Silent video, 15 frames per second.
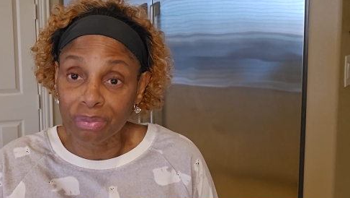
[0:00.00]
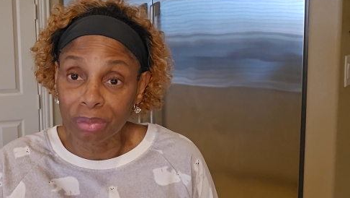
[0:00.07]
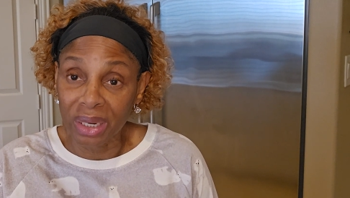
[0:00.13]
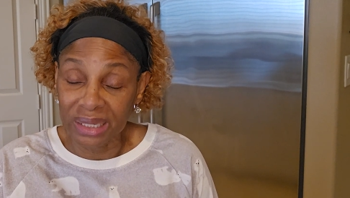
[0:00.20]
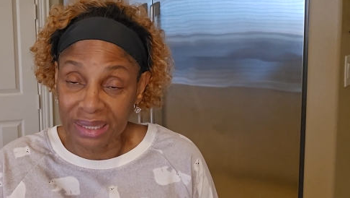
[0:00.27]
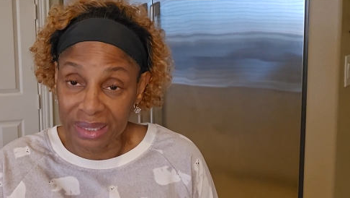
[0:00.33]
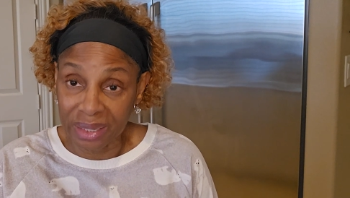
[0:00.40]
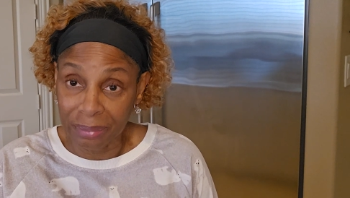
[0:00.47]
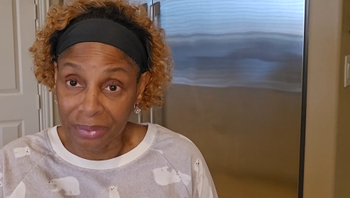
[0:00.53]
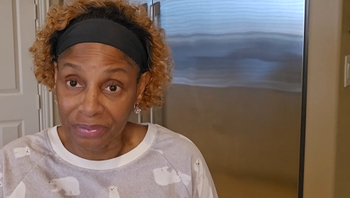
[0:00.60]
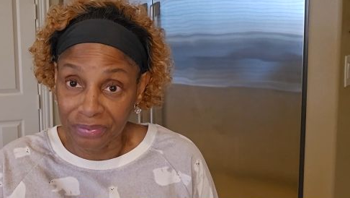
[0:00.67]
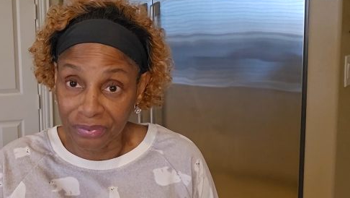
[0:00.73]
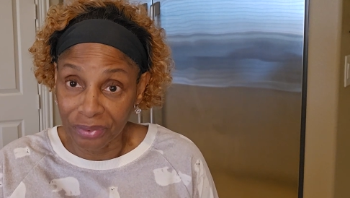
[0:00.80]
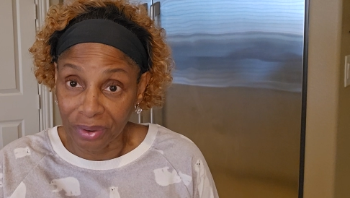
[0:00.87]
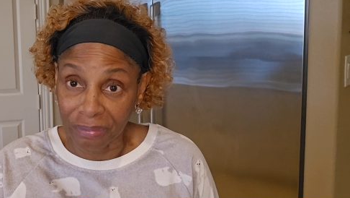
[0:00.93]
money coming
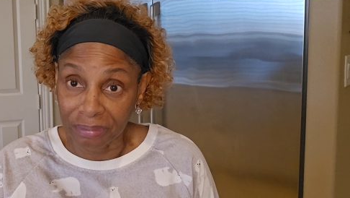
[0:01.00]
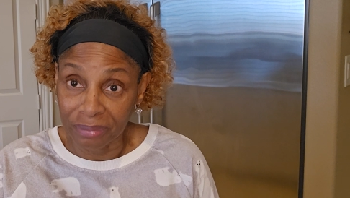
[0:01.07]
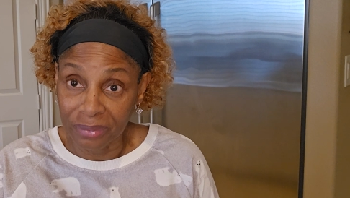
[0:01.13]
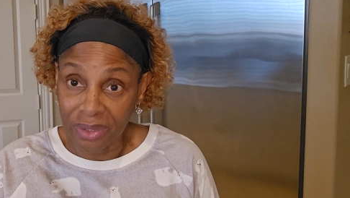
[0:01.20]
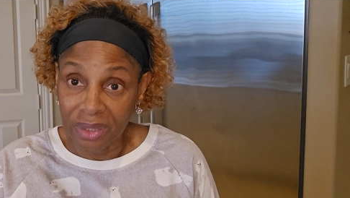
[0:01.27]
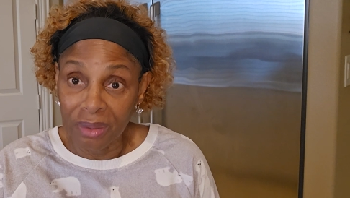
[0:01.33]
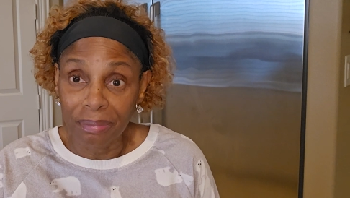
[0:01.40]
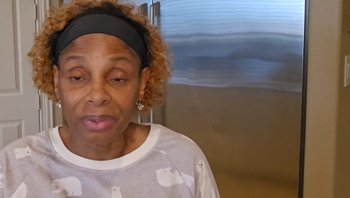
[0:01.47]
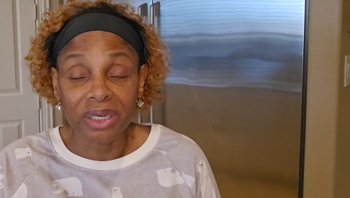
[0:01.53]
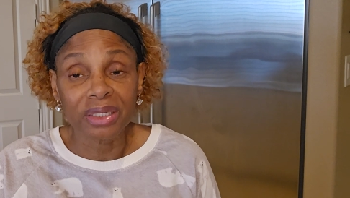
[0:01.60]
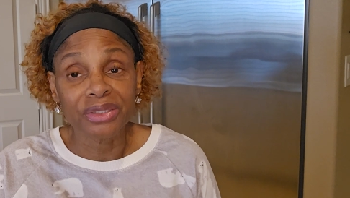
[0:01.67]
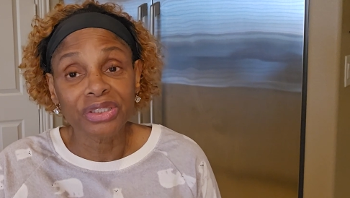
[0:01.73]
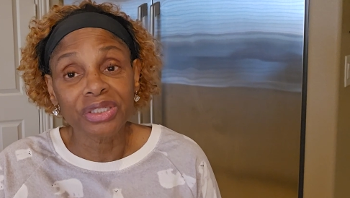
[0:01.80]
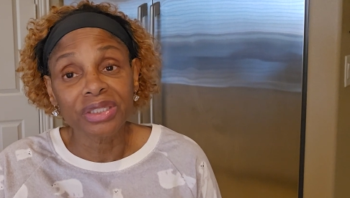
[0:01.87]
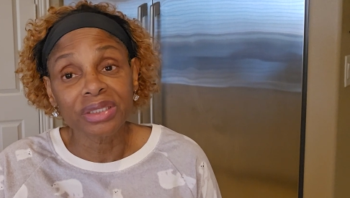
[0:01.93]
from.
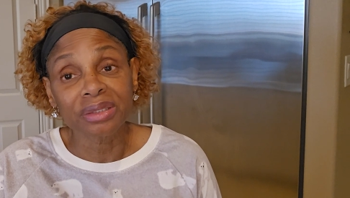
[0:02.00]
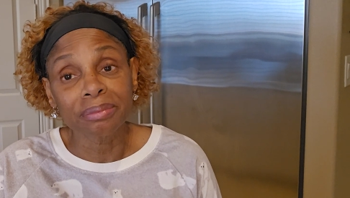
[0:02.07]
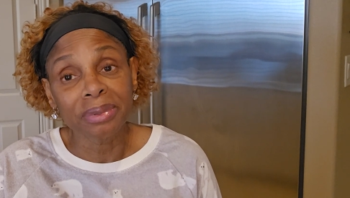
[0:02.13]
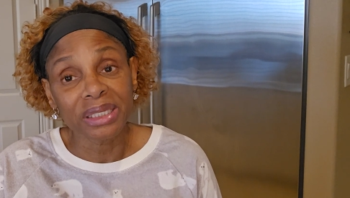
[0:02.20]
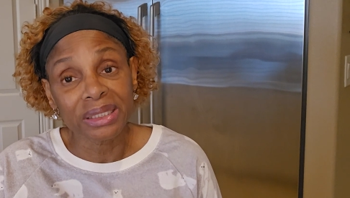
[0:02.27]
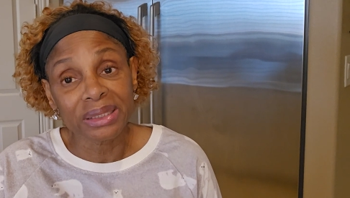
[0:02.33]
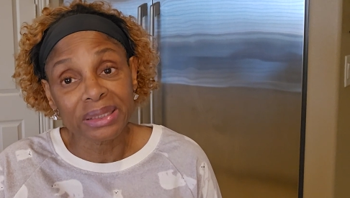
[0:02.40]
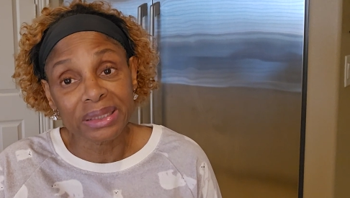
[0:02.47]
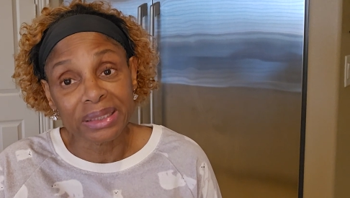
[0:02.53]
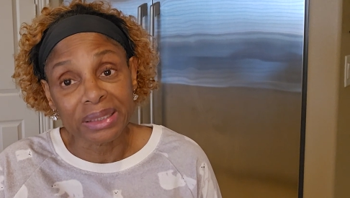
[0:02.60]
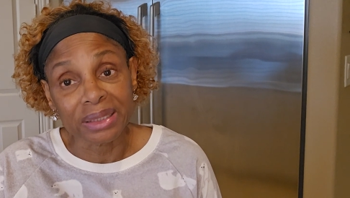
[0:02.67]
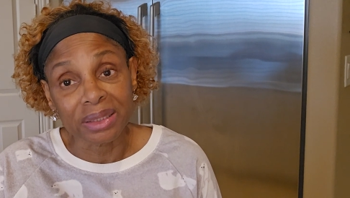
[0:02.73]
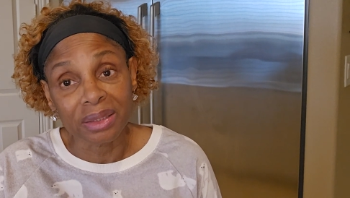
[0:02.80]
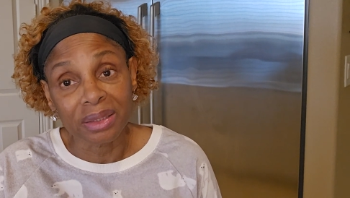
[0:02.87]
Because she's busy.